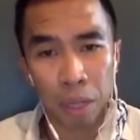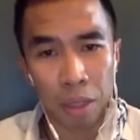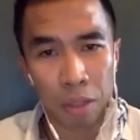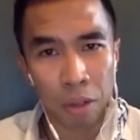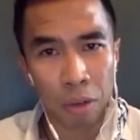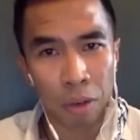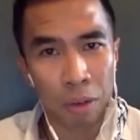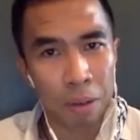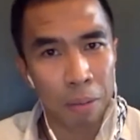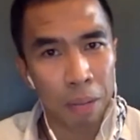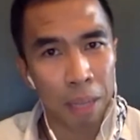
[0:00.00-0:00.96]
And so
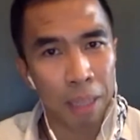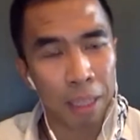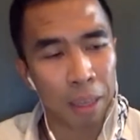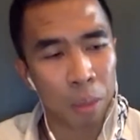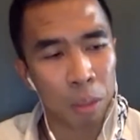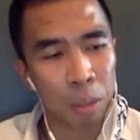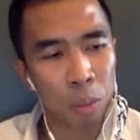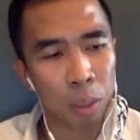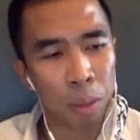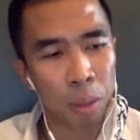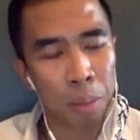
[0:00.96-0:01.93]
I think that was
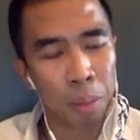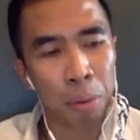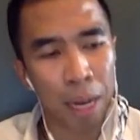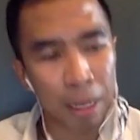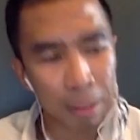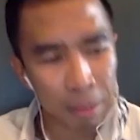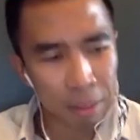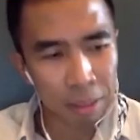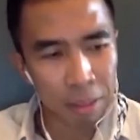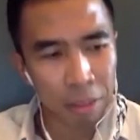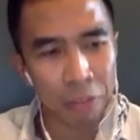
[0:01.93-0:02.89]
we
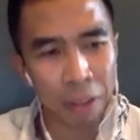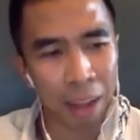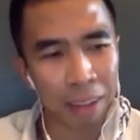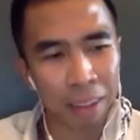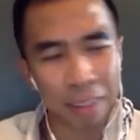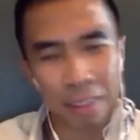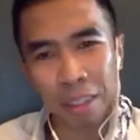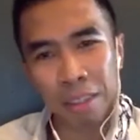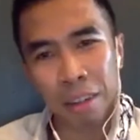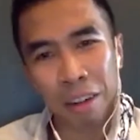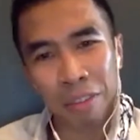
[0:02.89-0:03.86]
embrace the fact that
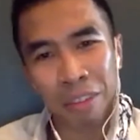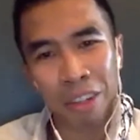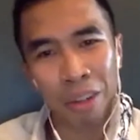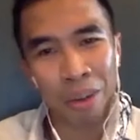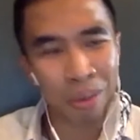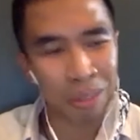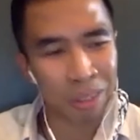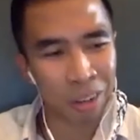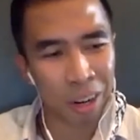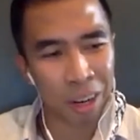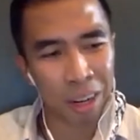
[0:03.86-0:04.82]
TikTok videos
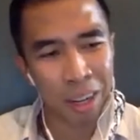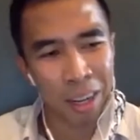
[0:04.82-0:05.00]
are